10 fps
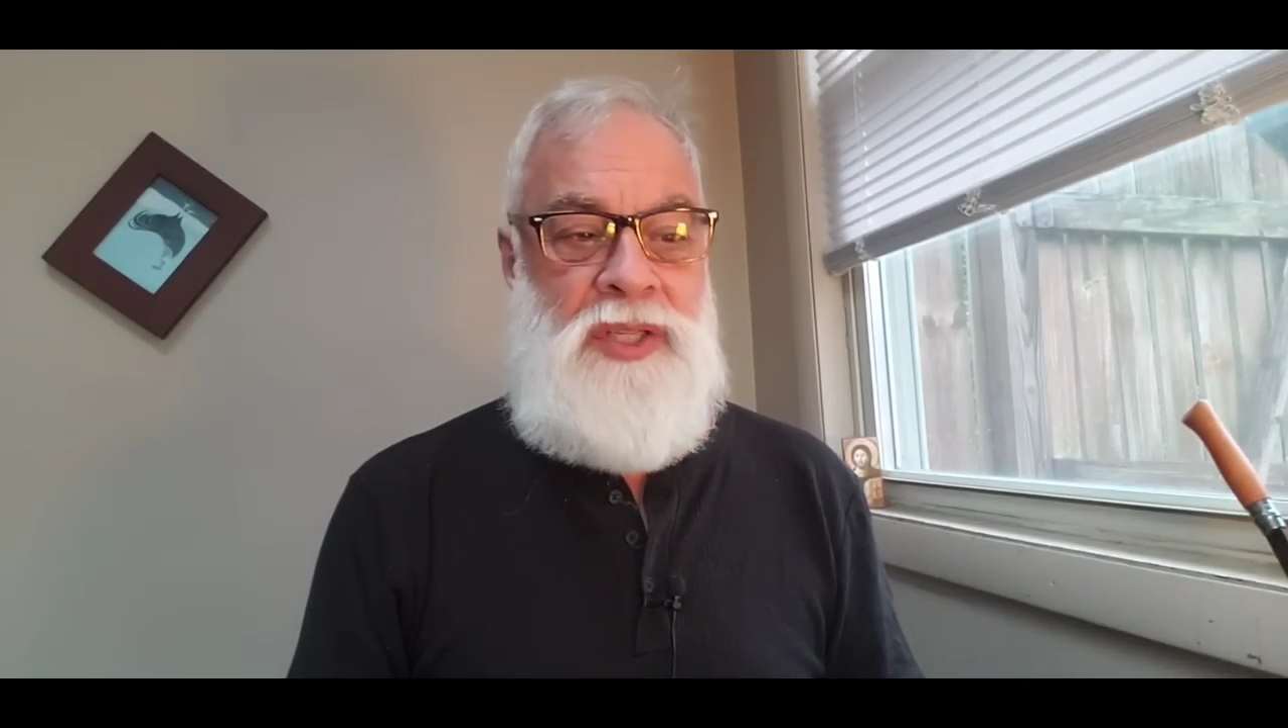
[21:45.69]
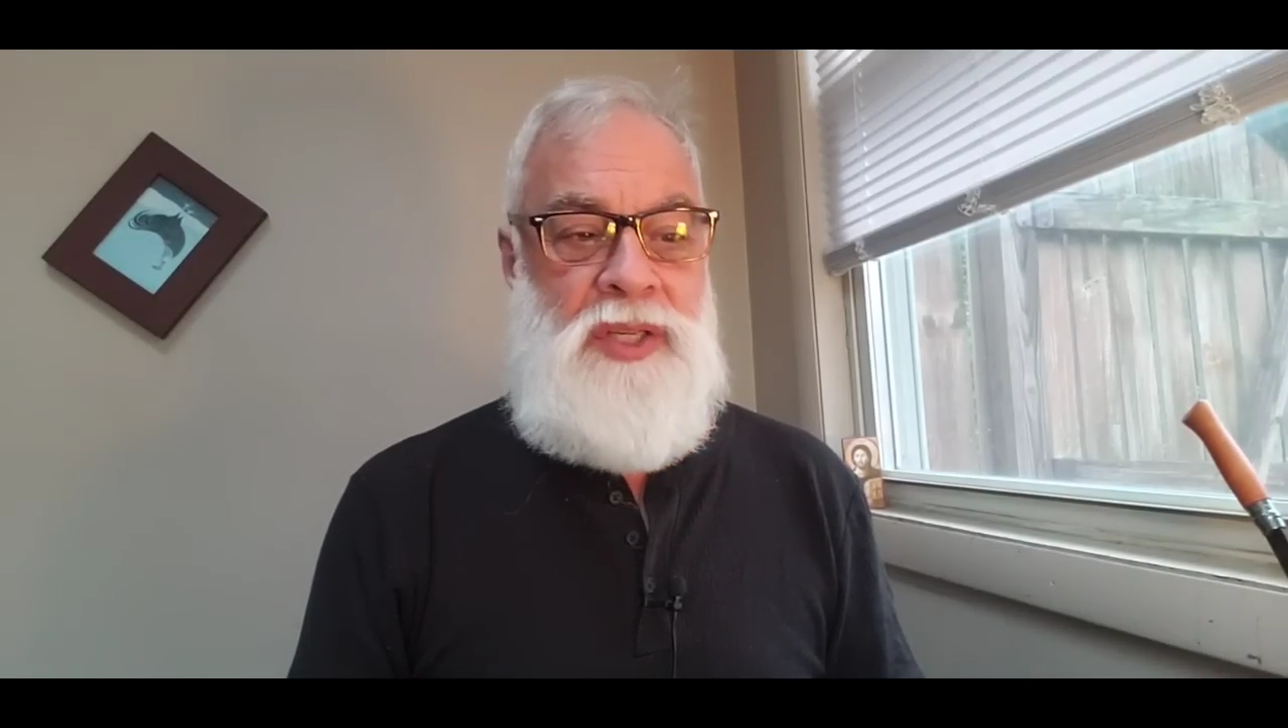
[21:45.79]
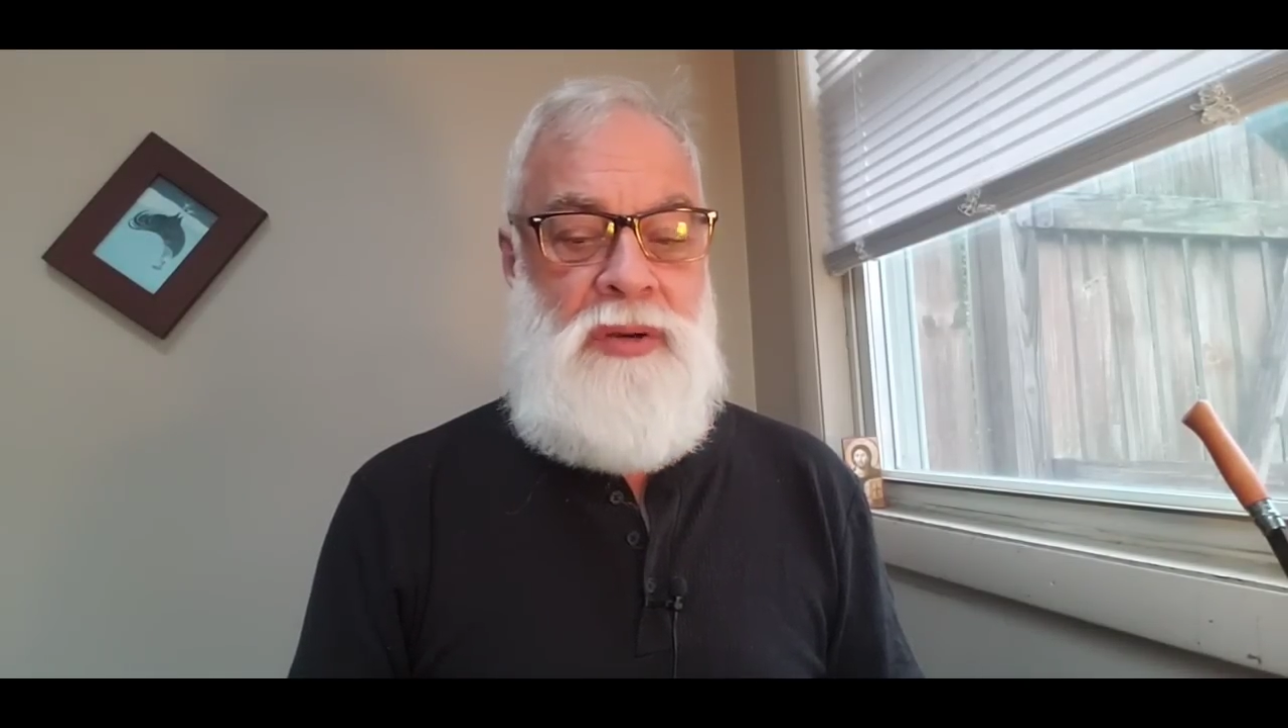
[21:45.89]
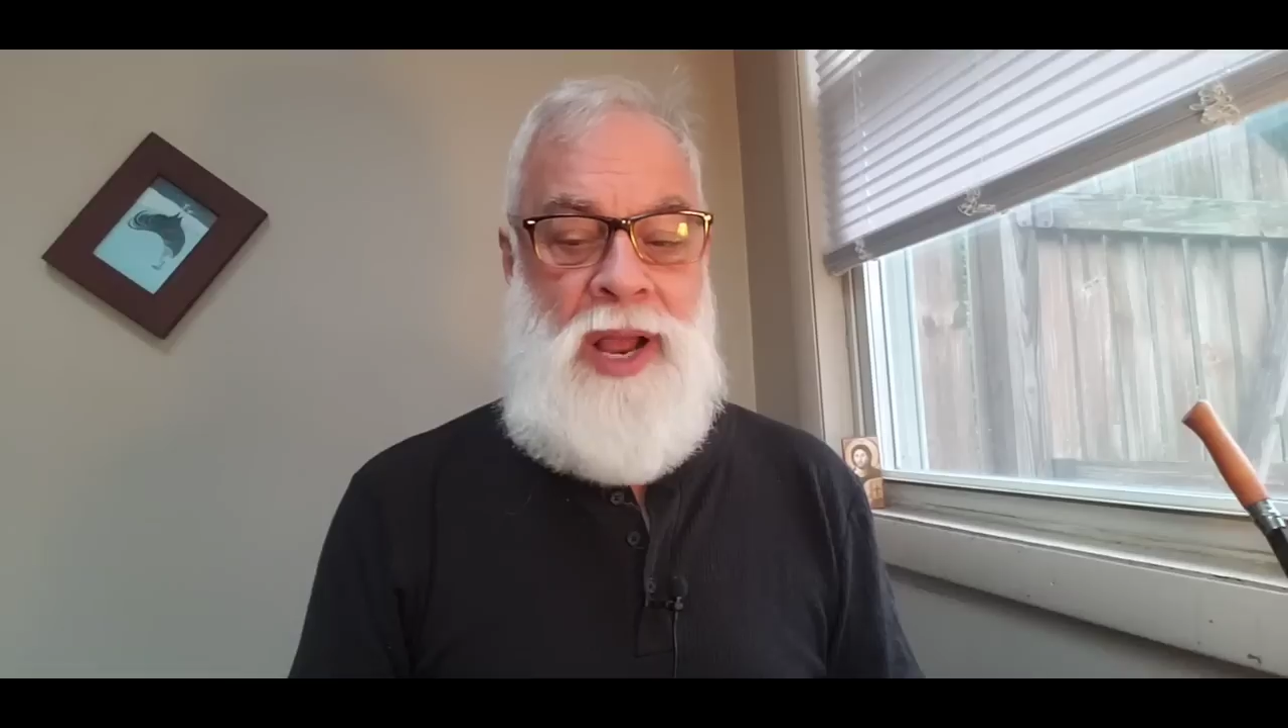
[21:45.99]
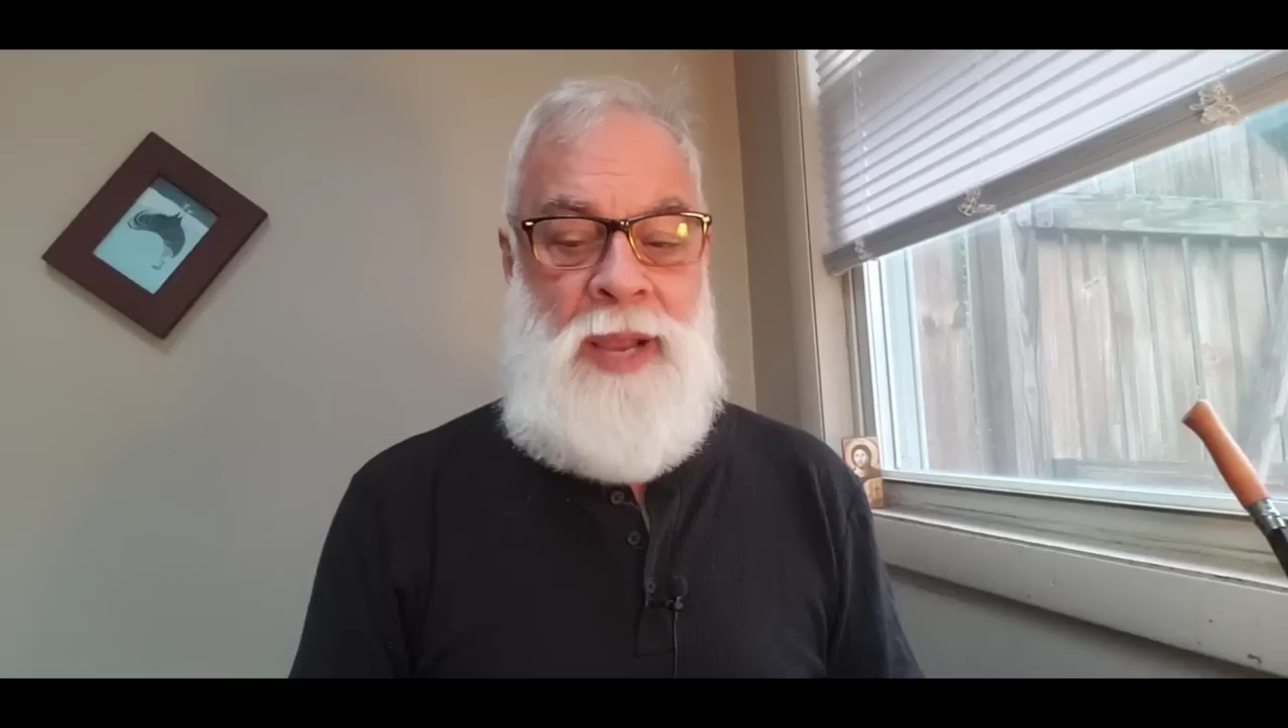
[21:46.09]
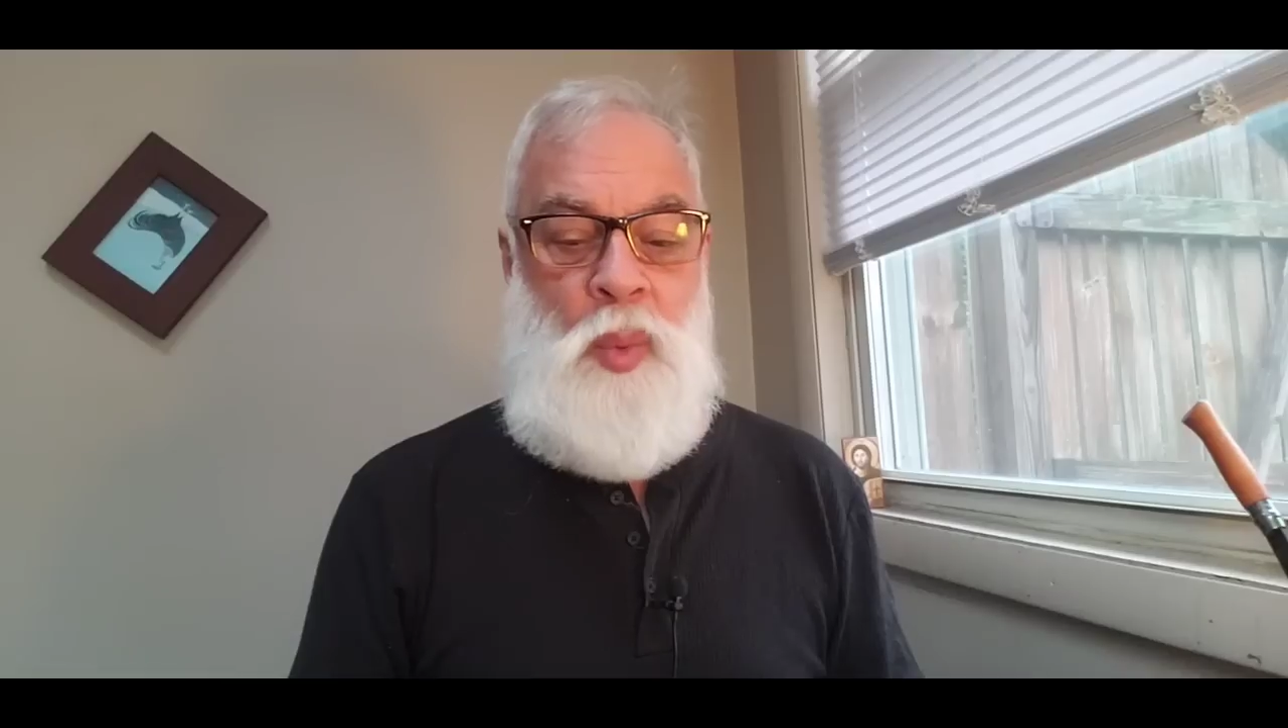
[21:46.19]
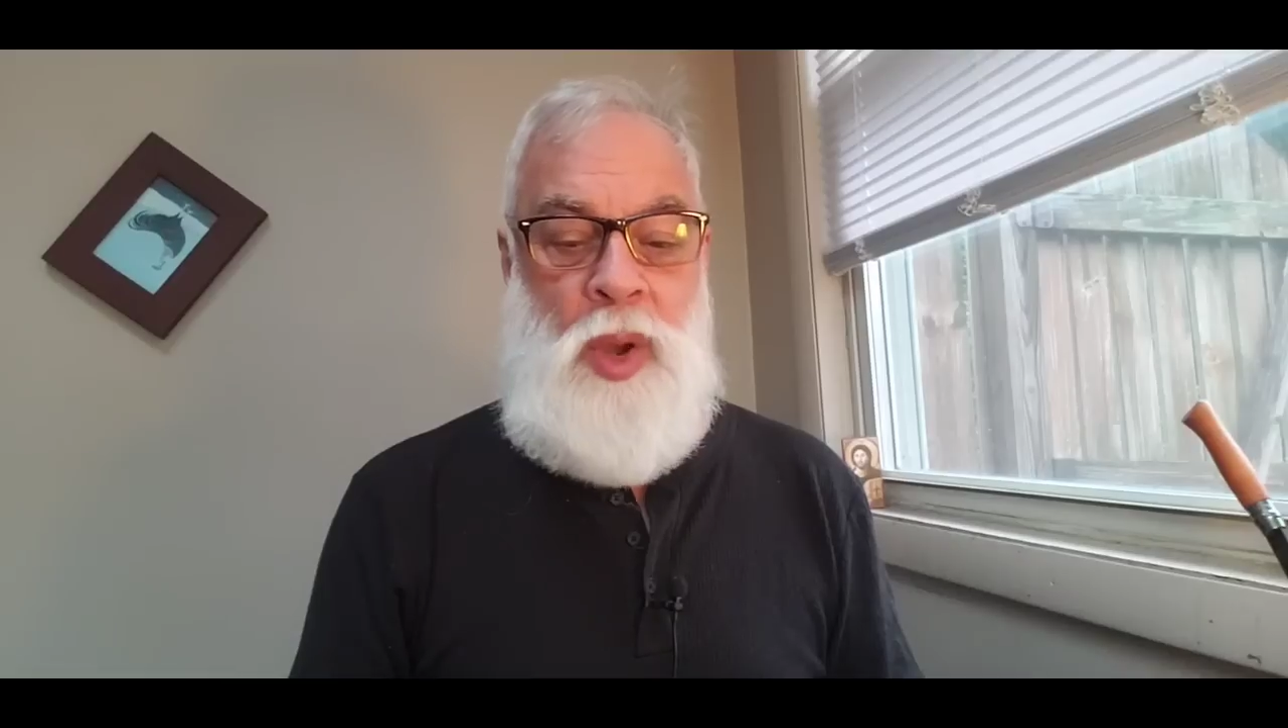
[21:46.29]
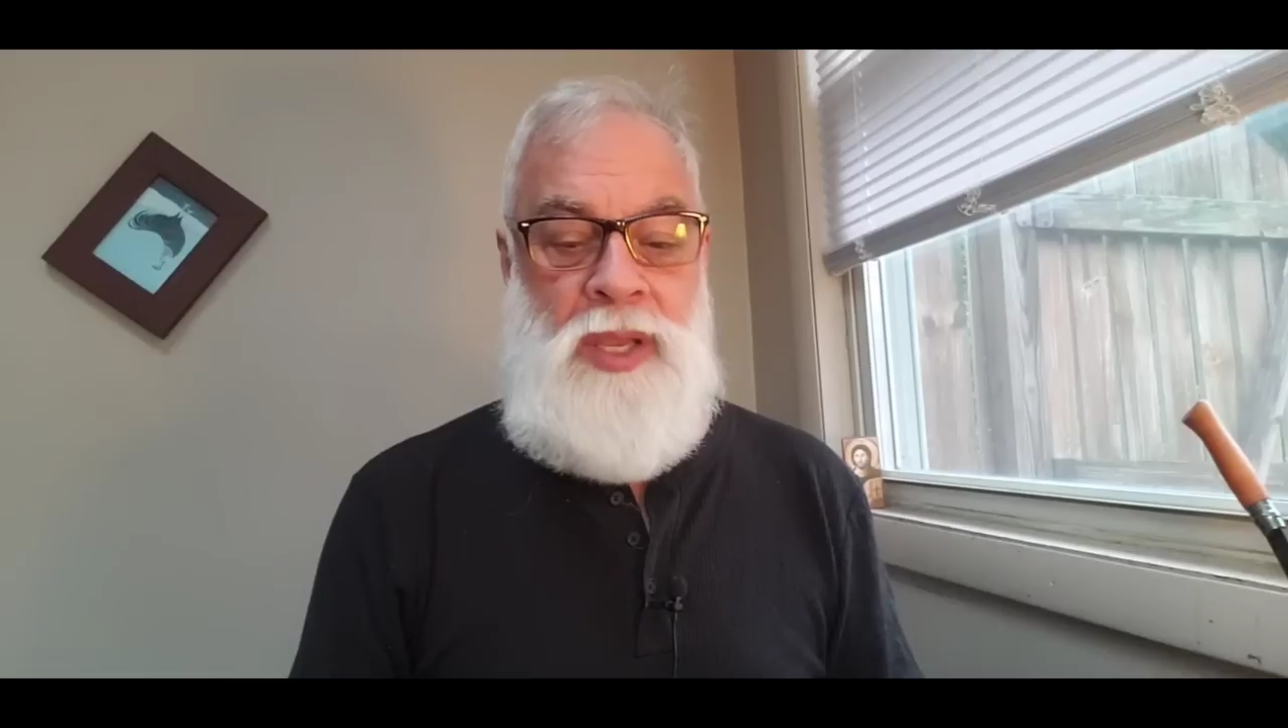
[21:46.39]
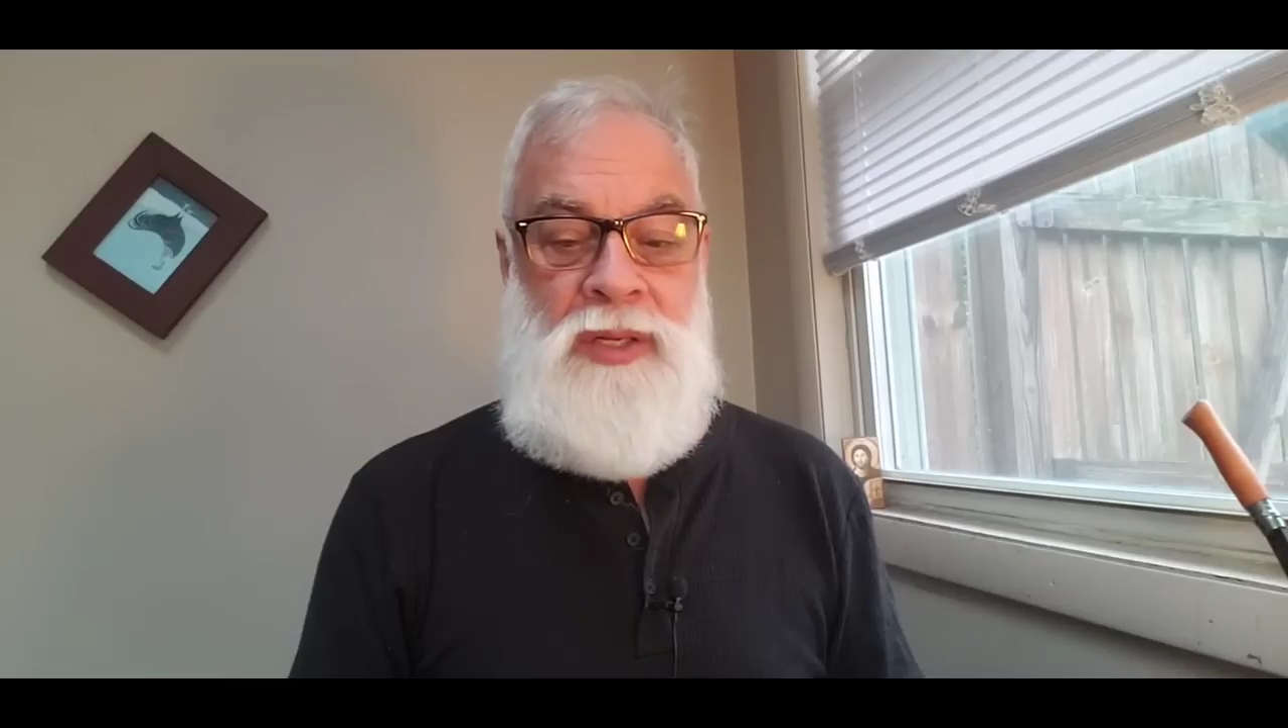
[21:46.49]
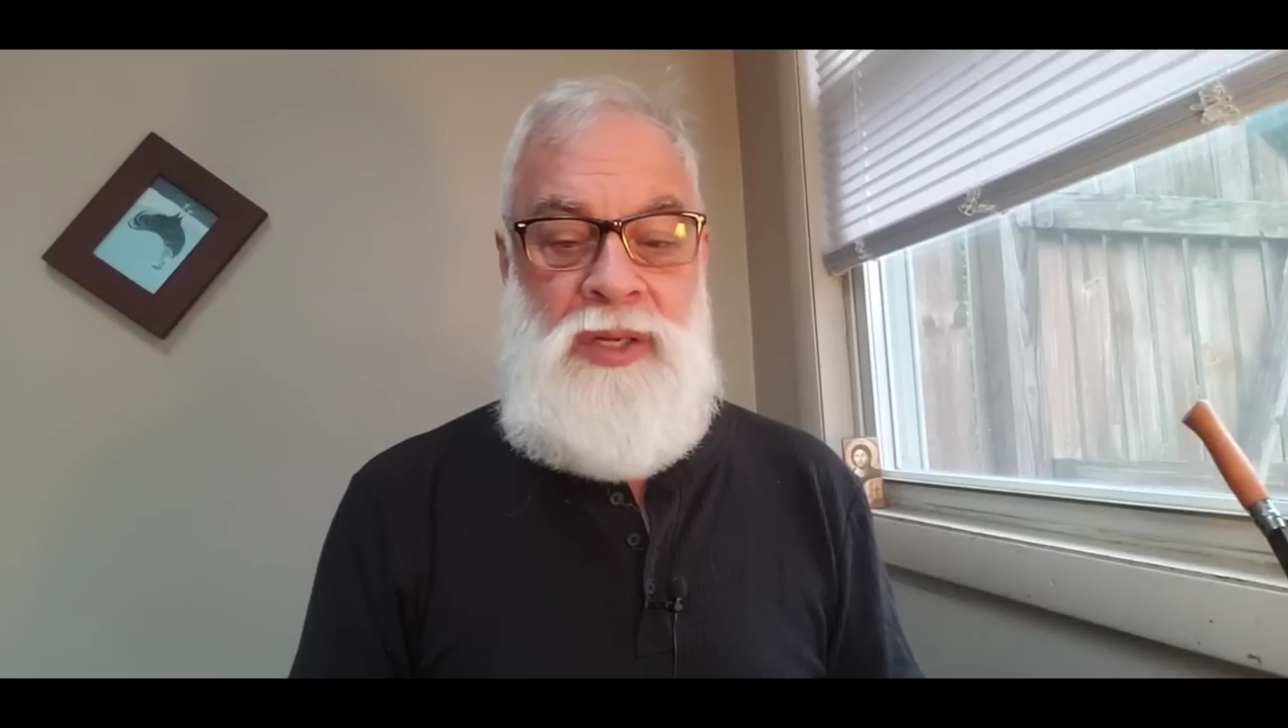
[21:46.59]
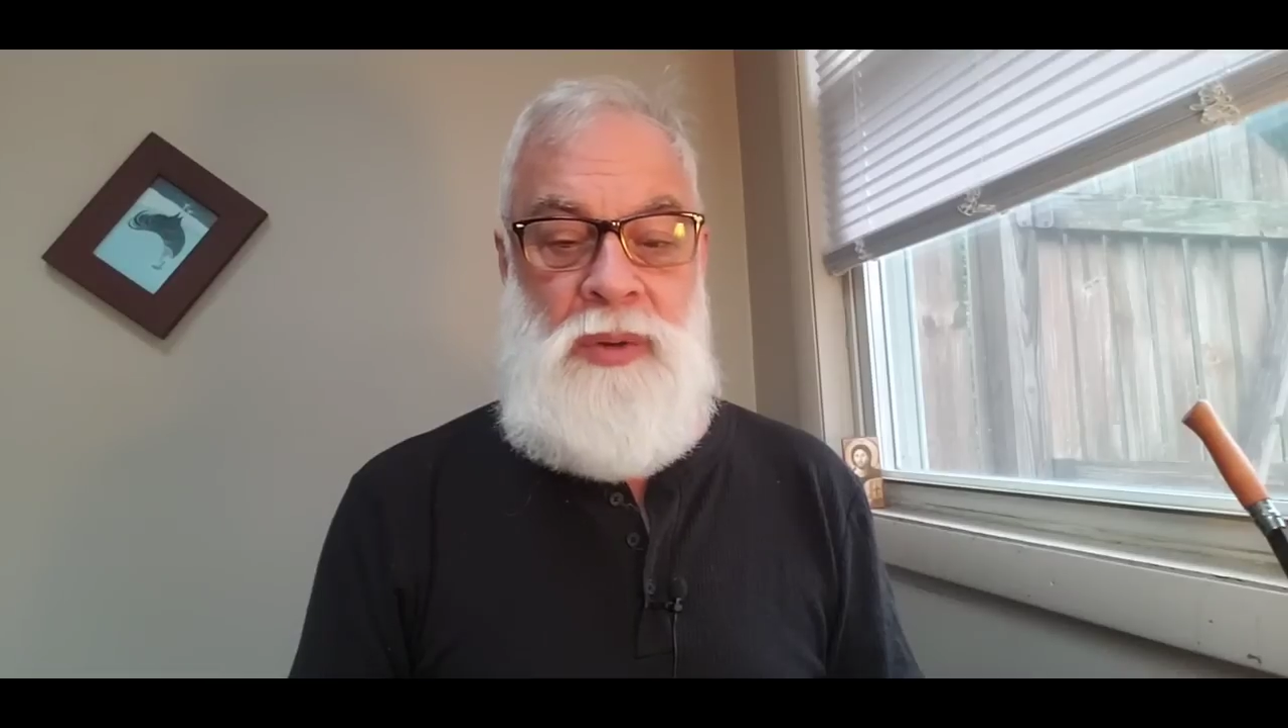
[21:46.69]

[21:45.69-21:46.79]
describe what you